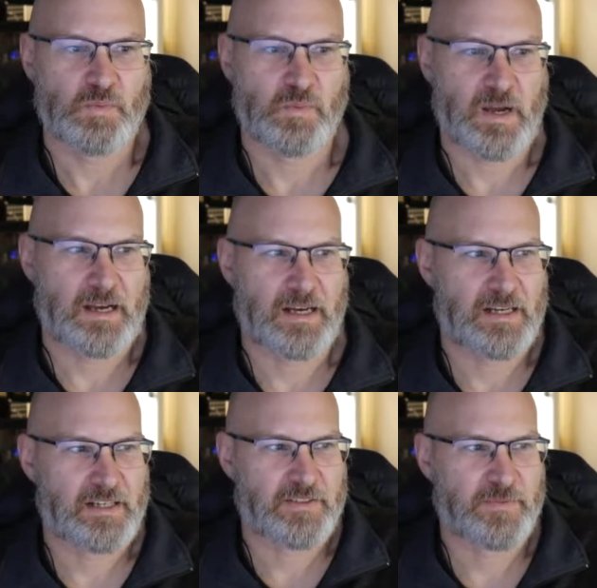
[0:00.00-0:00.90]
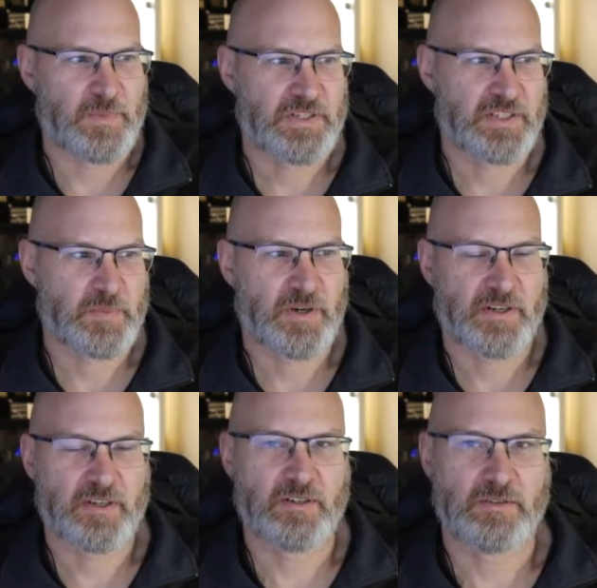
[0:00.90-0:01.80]
most of the
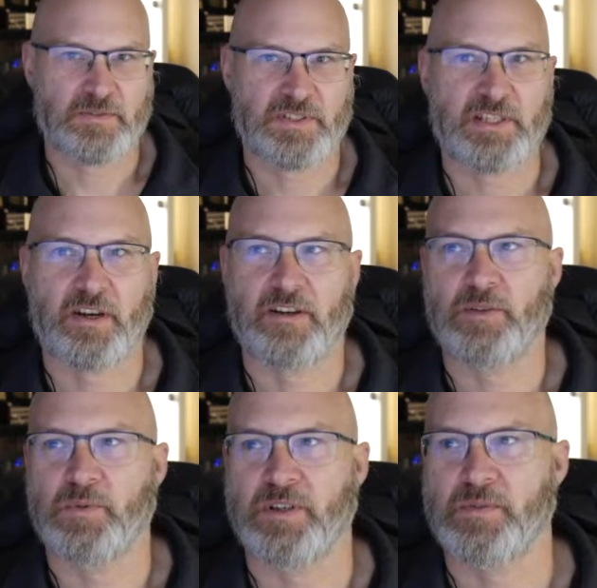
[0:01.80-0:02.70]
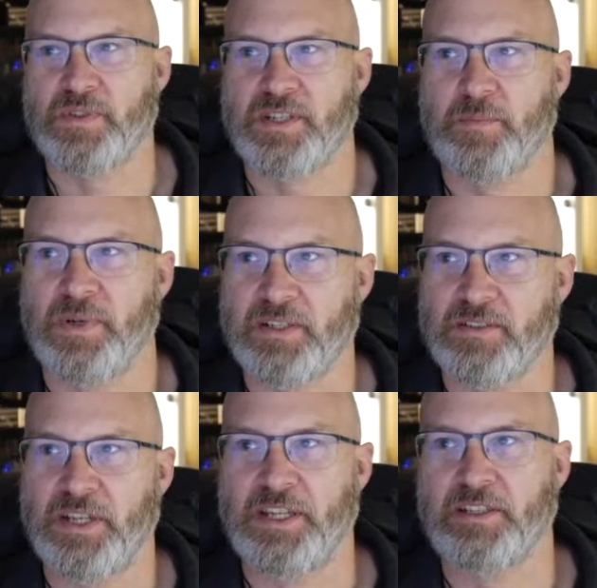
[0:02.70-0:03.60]
protocol decoding work was done by
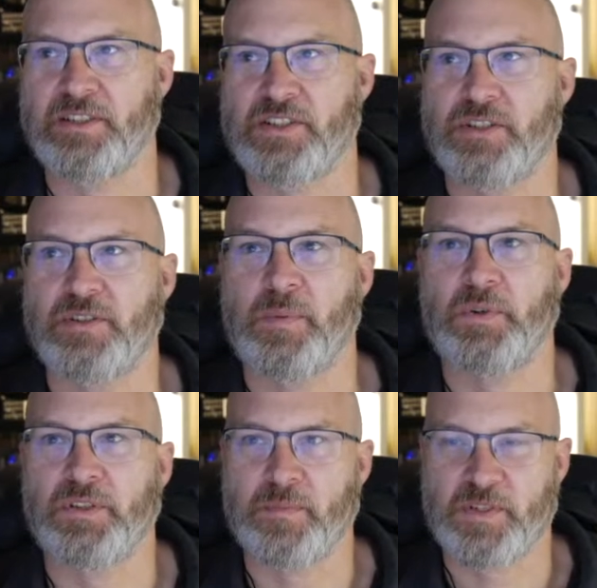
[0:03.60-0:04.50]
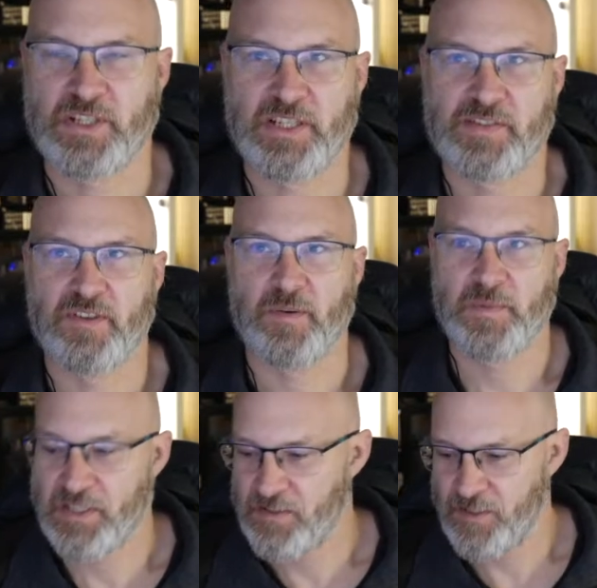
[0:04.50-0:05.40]
Glenn English, who I bought the machines from.
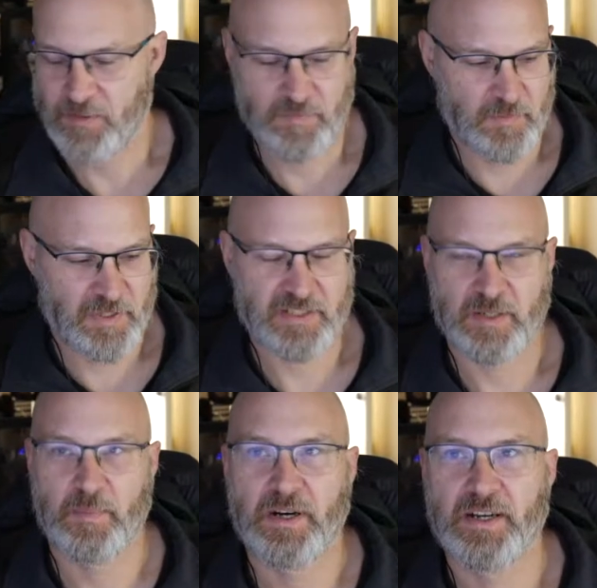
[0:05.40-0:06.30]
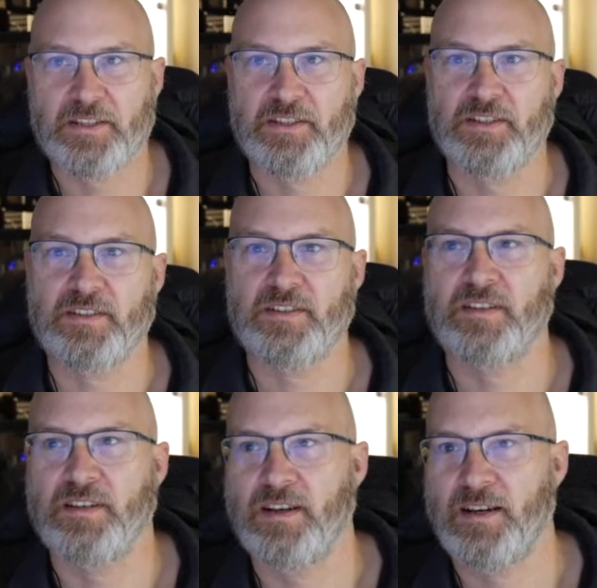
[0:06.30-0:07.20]
He implemented a Python
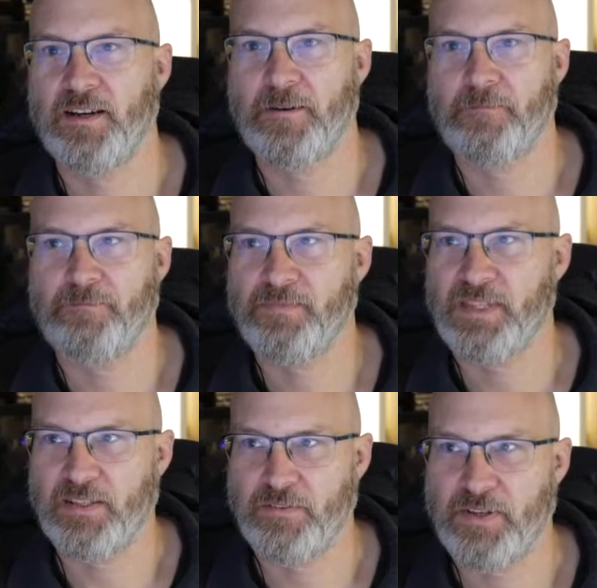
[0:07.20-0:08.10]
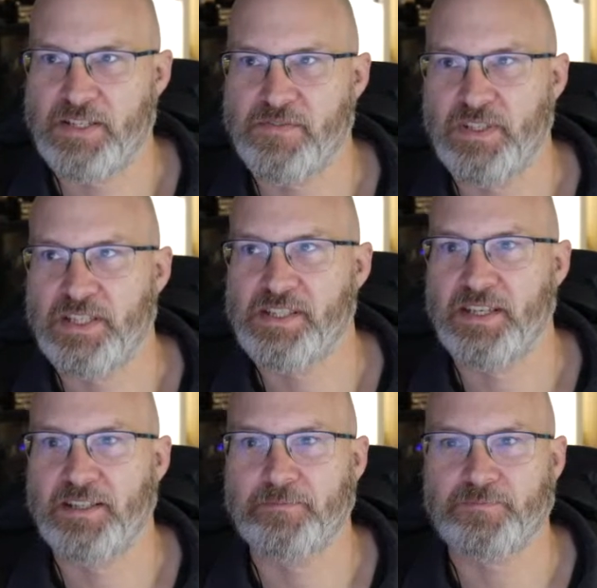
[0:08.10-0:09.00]
interface for this
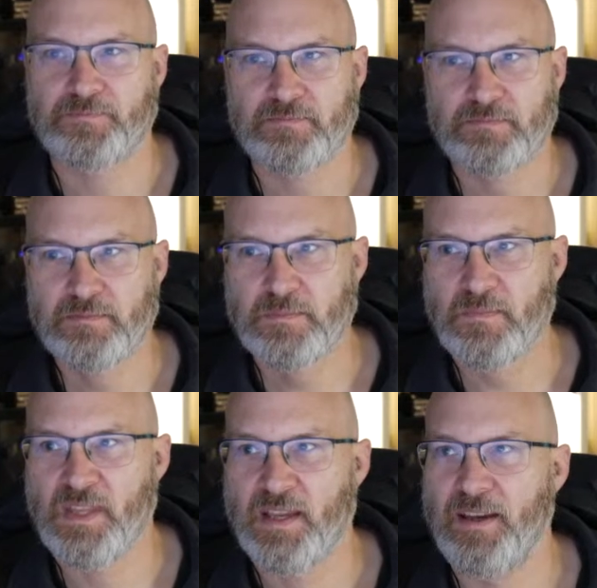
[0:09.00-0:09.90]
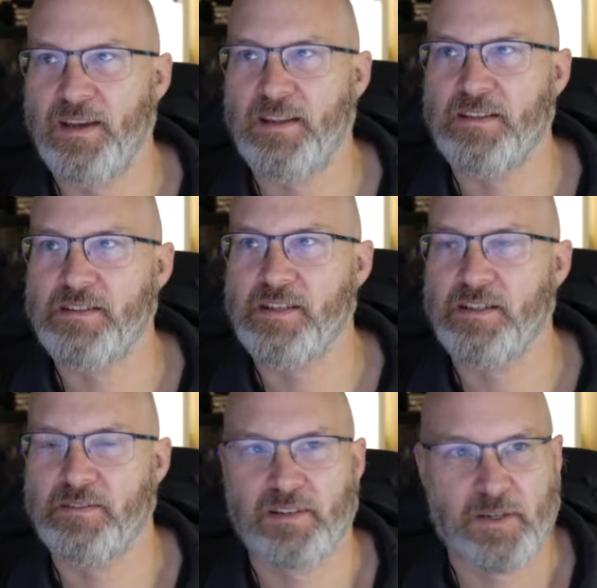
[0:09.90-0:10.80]
thing, and
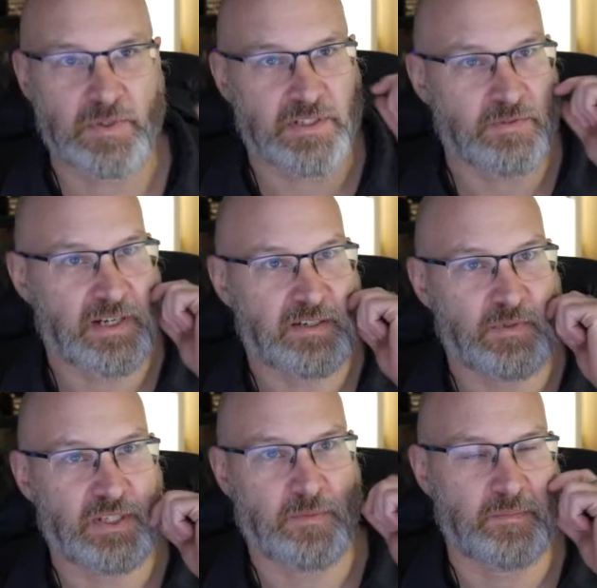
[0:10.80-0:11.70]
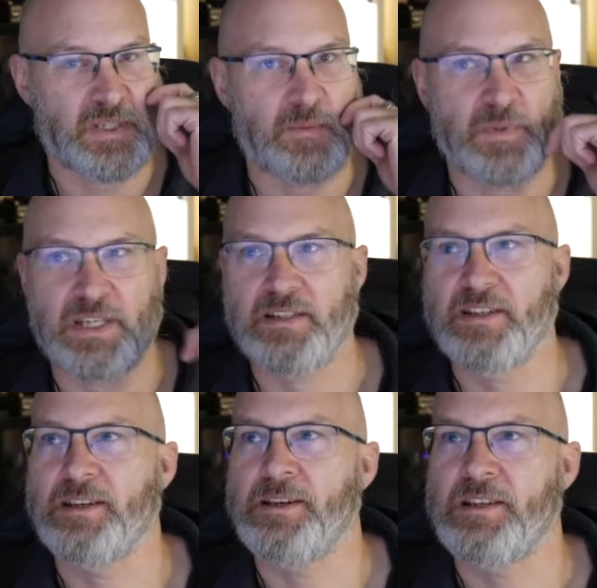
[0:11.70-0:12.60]
I wanted to run it with OpenPNP.
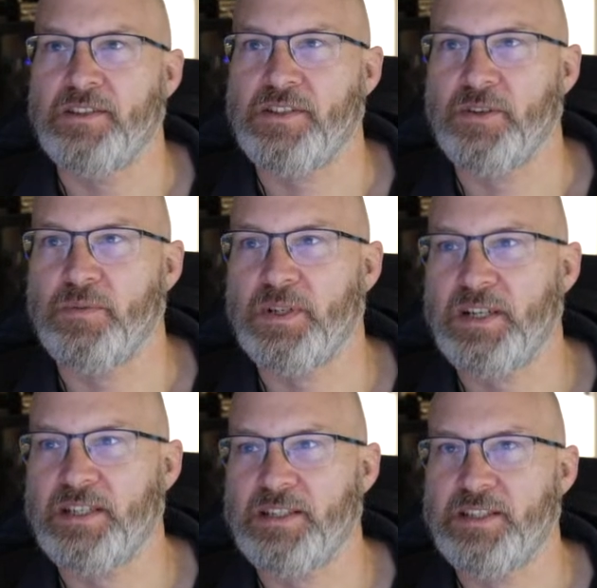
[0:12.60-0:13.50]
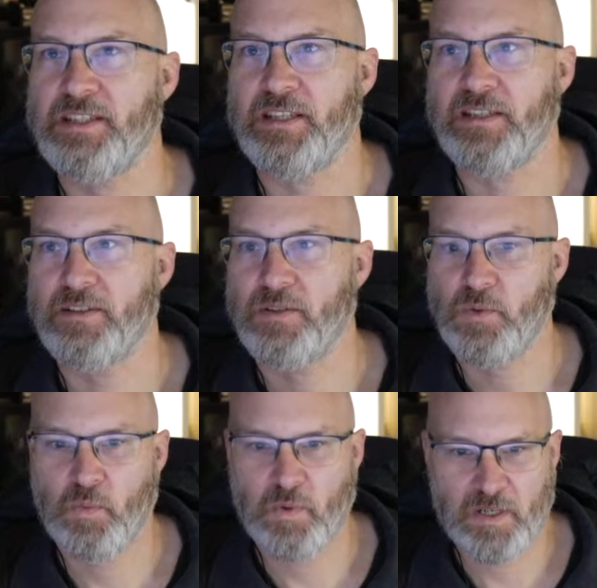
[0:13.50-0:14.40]
So what I did
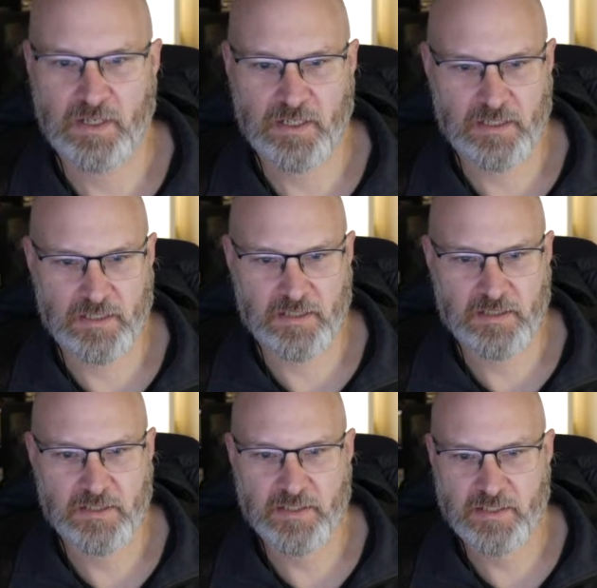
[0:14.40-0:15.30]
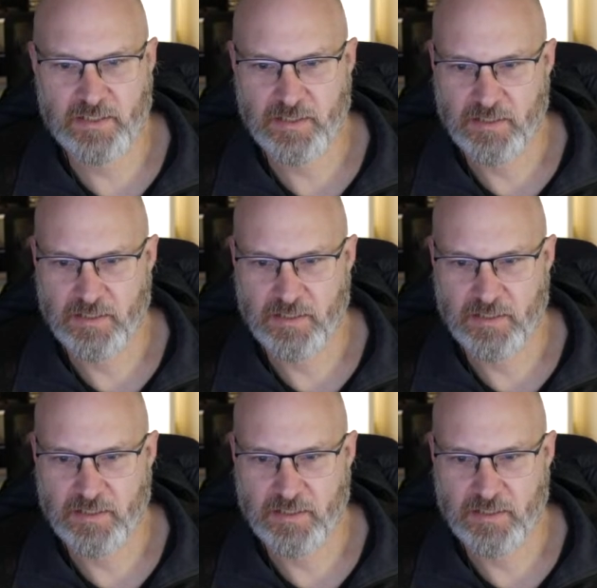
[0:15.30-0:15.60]
was,